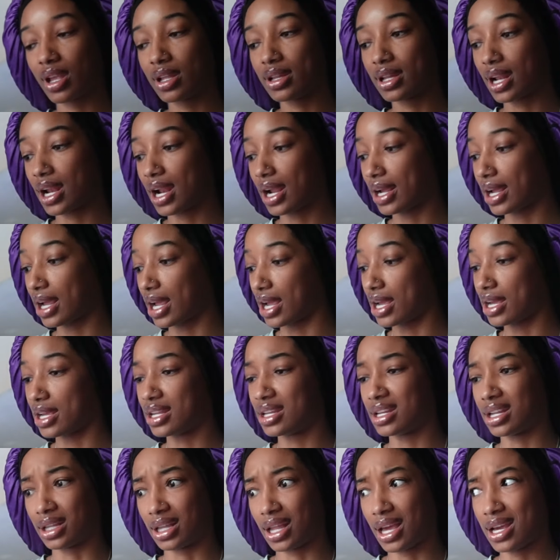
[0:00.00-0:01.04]
that I got
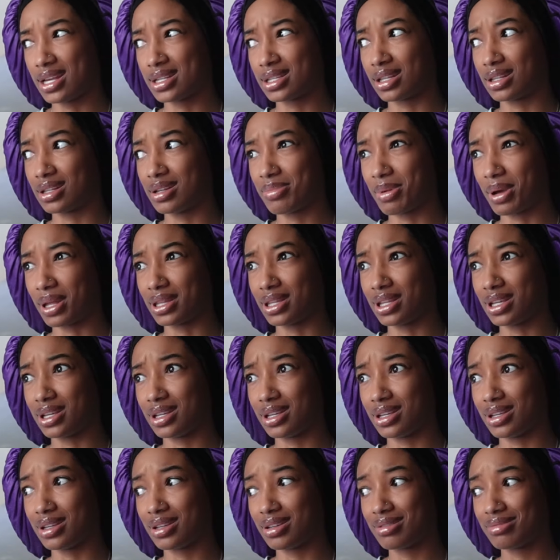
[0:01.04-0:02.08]
in the last clip, I
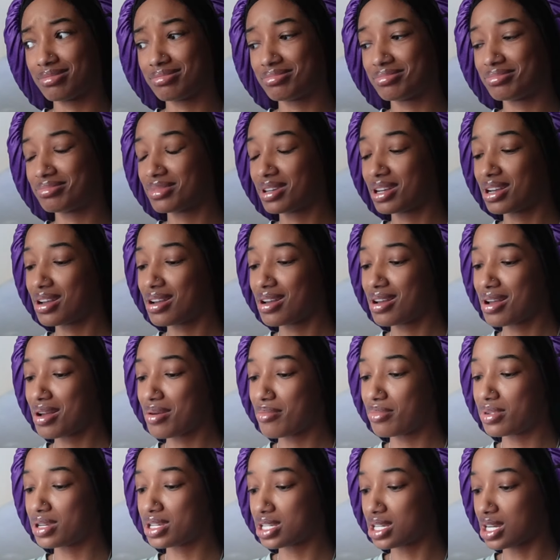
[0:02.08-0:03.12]
think.
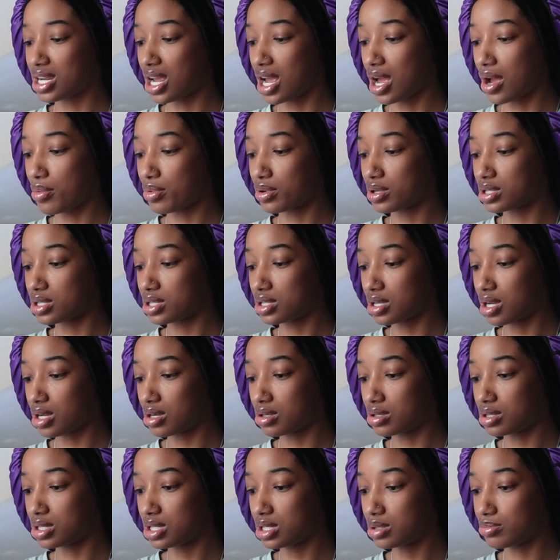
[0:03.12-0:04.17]
But yeah, I want to start
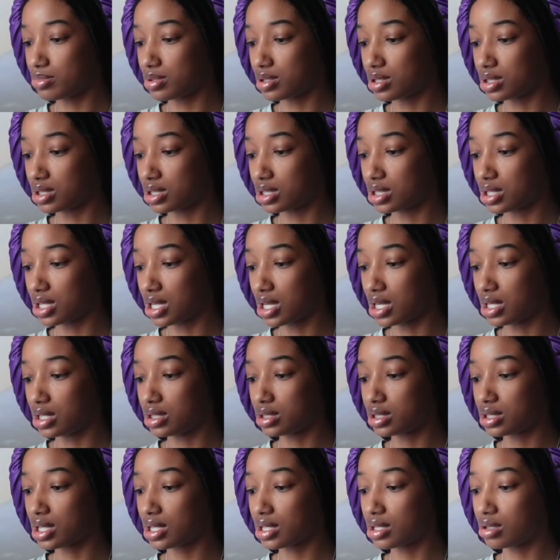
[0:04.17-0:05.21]
on this book today. It
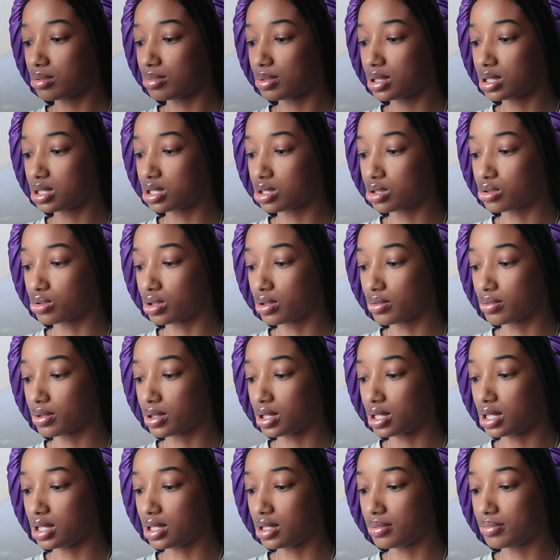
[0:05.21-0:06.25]
looks like it'll be a short
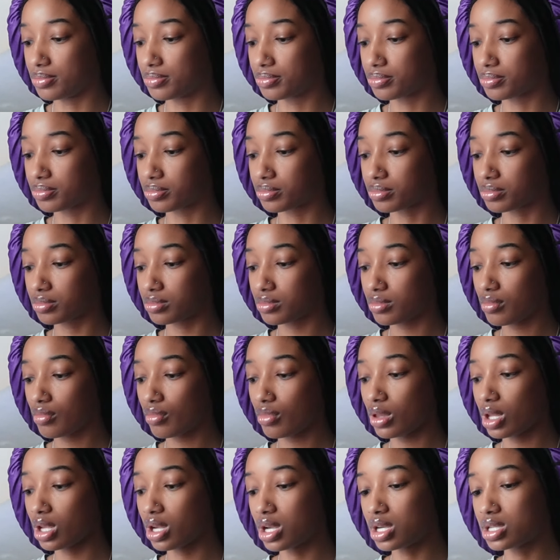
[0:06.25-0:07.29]
read
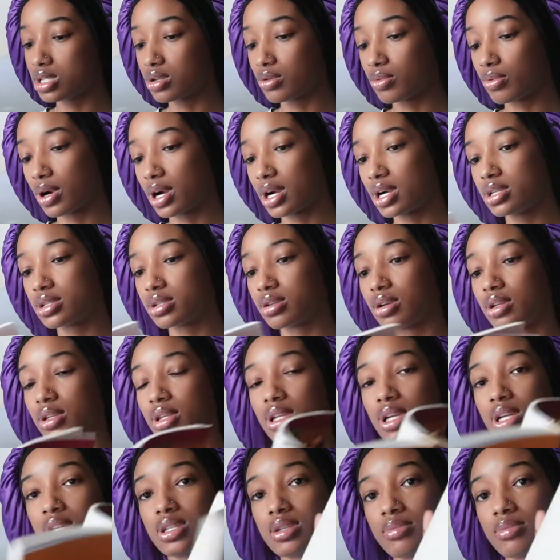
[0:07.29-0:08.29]
because the words aren't that